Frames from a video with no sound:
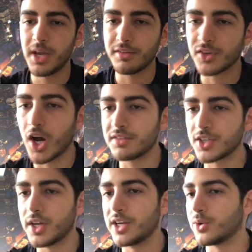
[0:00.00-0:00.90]
have coughed
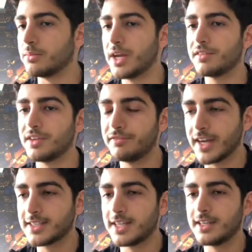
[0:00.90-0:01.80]
on it or may have
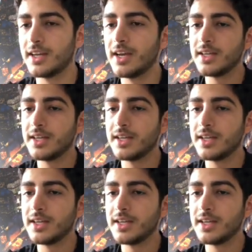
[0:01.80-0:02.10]
infected it.